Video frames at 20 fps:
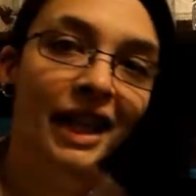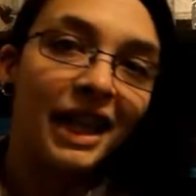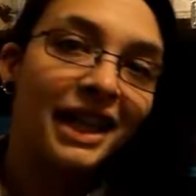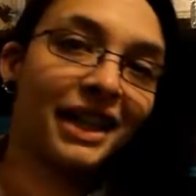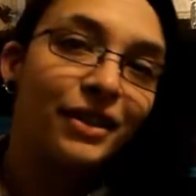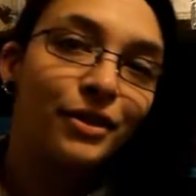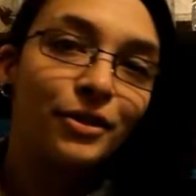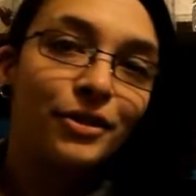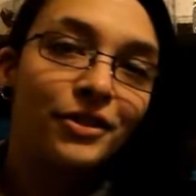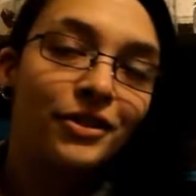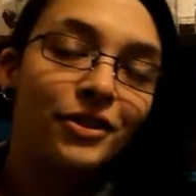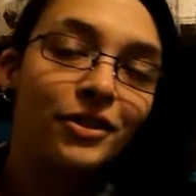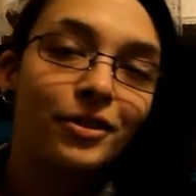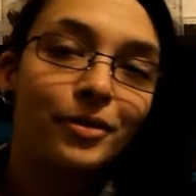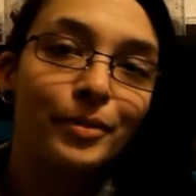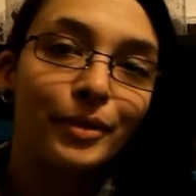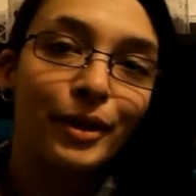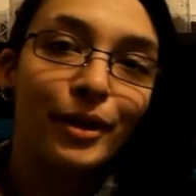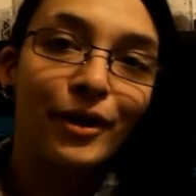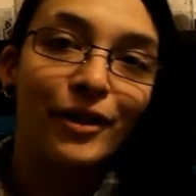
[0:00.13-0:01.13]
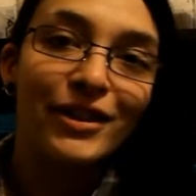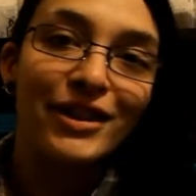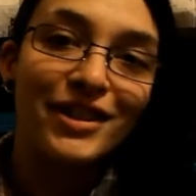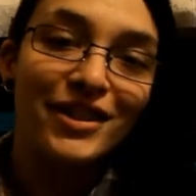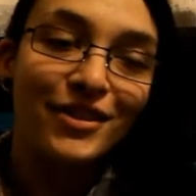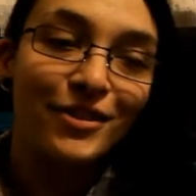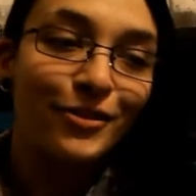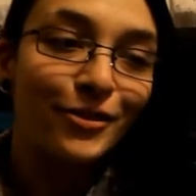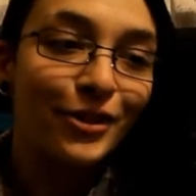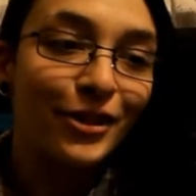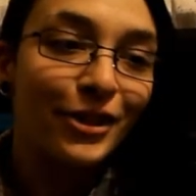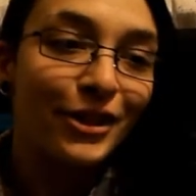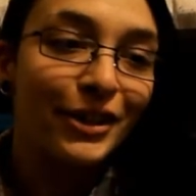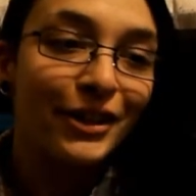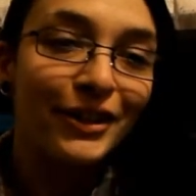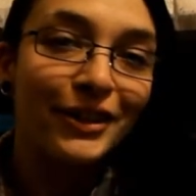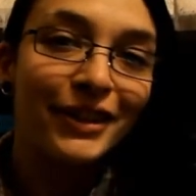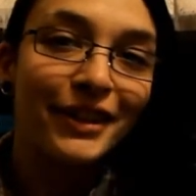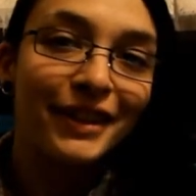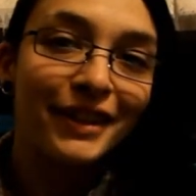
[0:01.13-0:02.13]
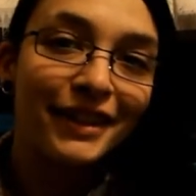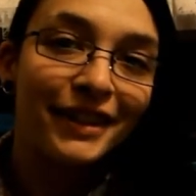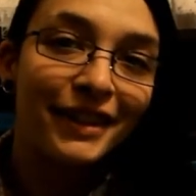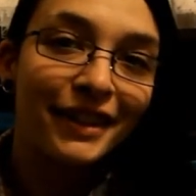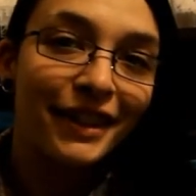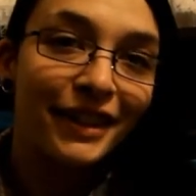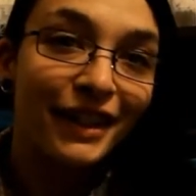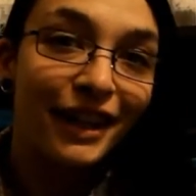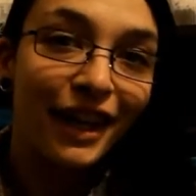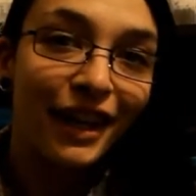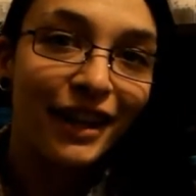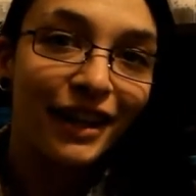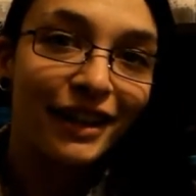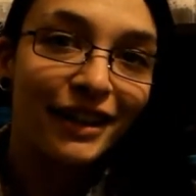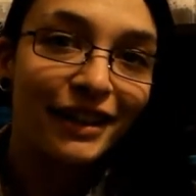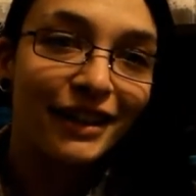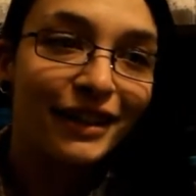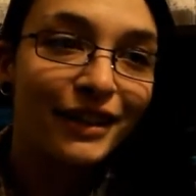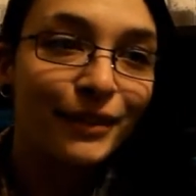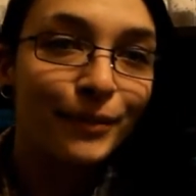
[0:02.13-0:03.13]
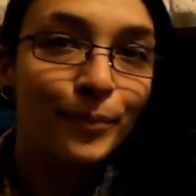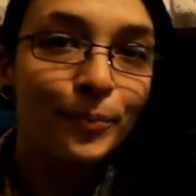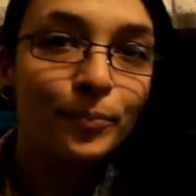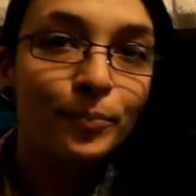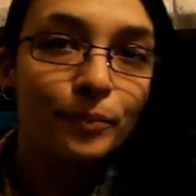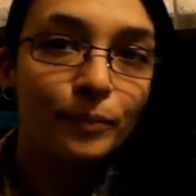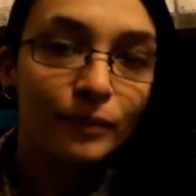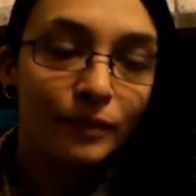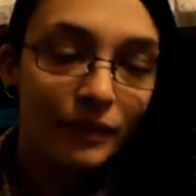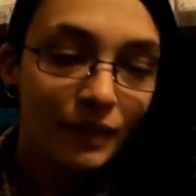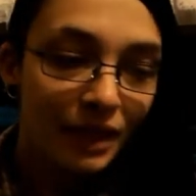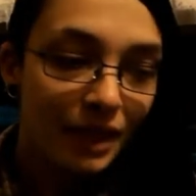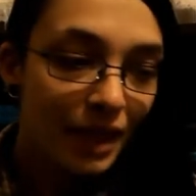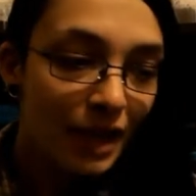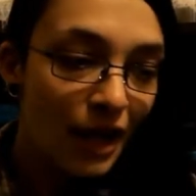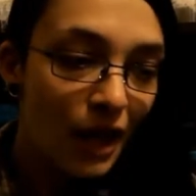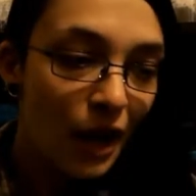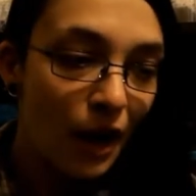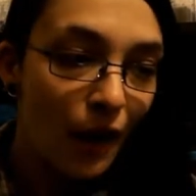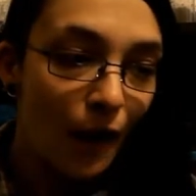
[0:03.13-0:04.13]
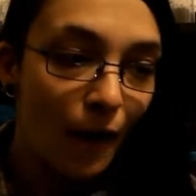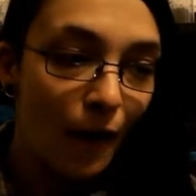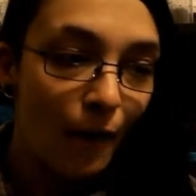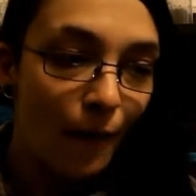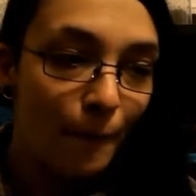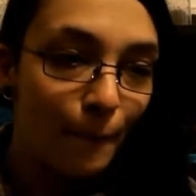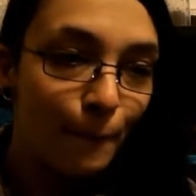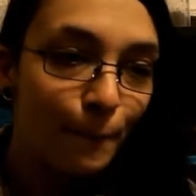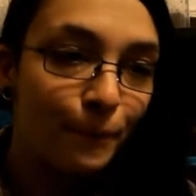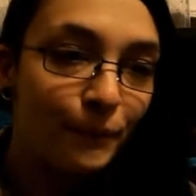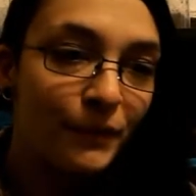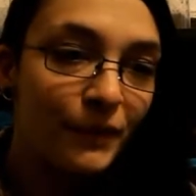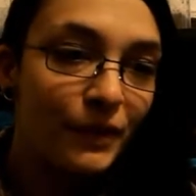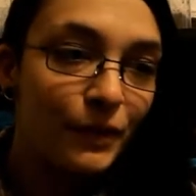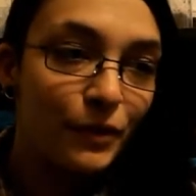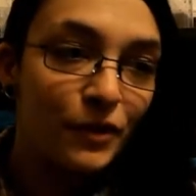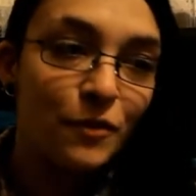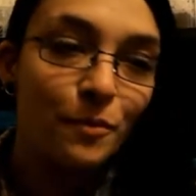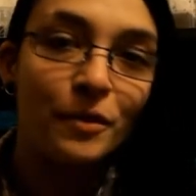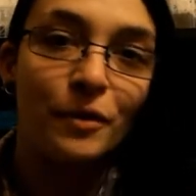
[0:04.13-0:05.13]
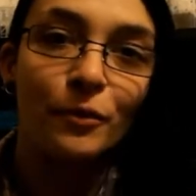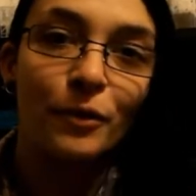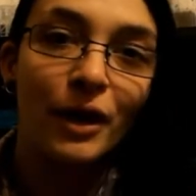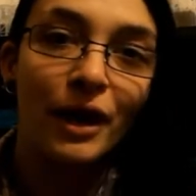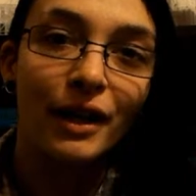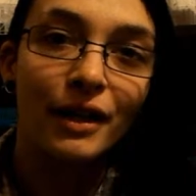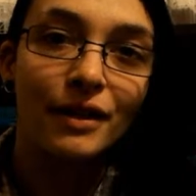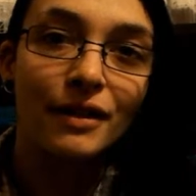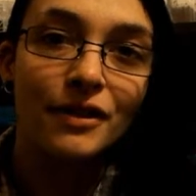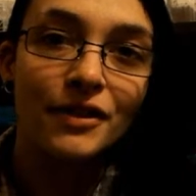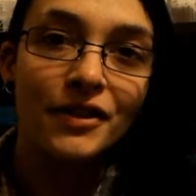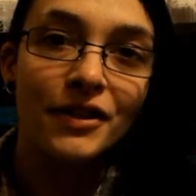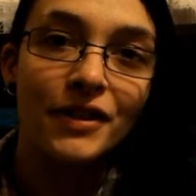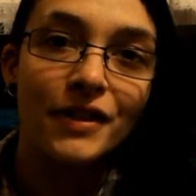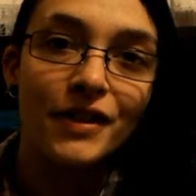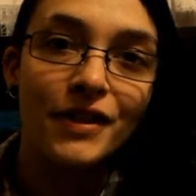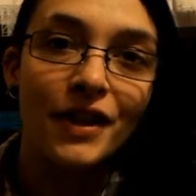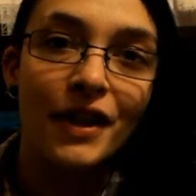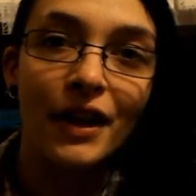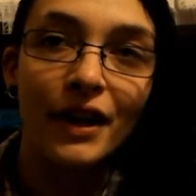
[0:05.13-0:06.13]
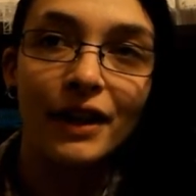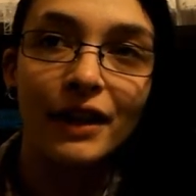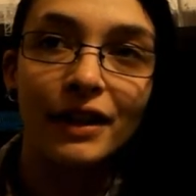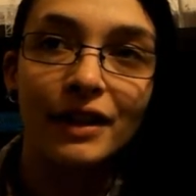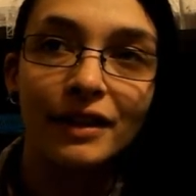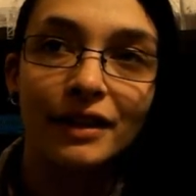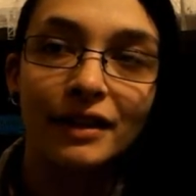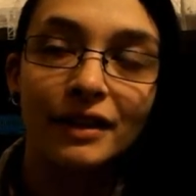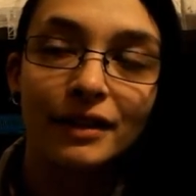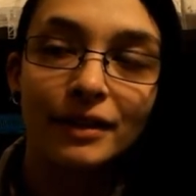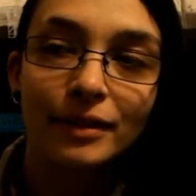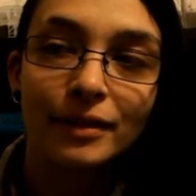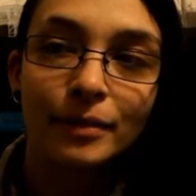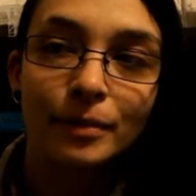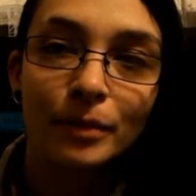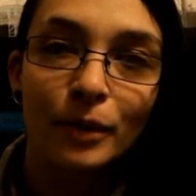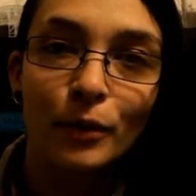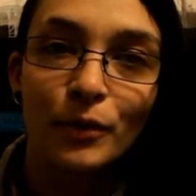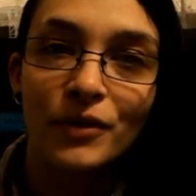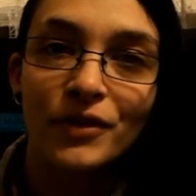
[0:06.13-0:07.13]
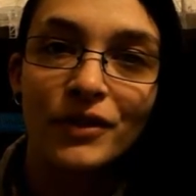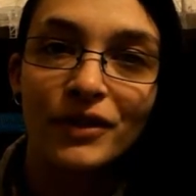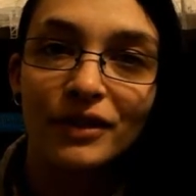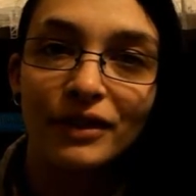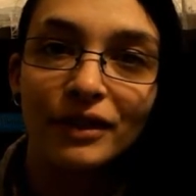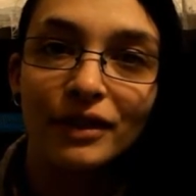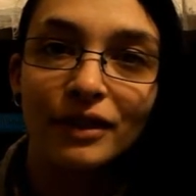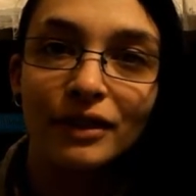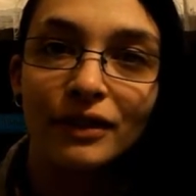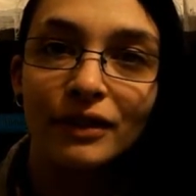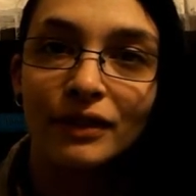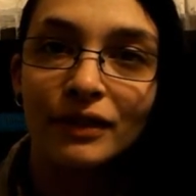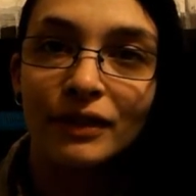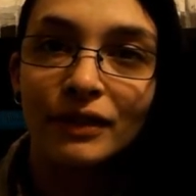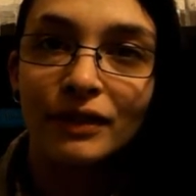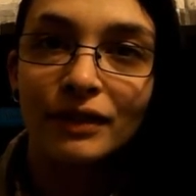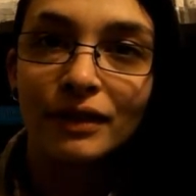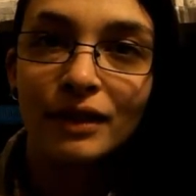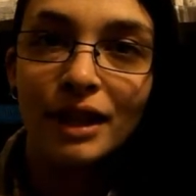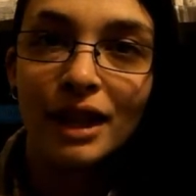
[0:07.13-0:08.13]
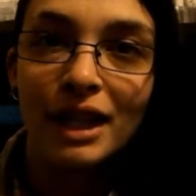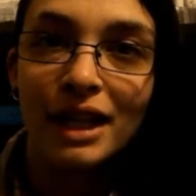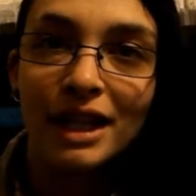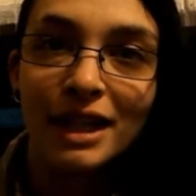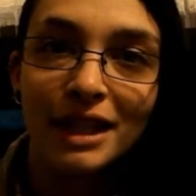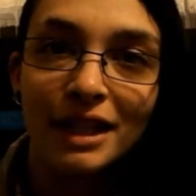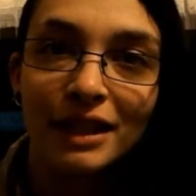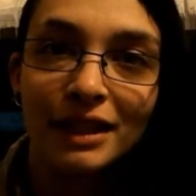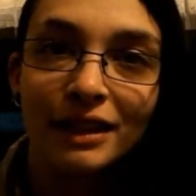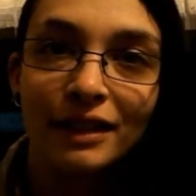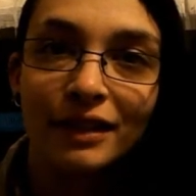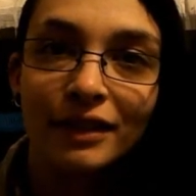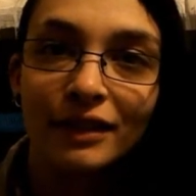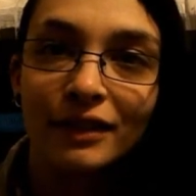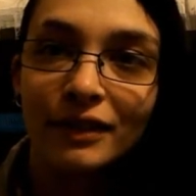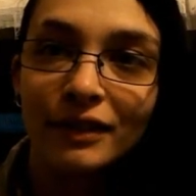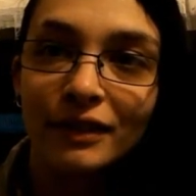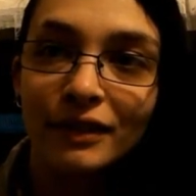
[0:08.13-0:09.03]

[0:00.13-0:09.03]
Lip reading: Hey YouTube, it's Lauren again. Know it's been a while since I posted anything.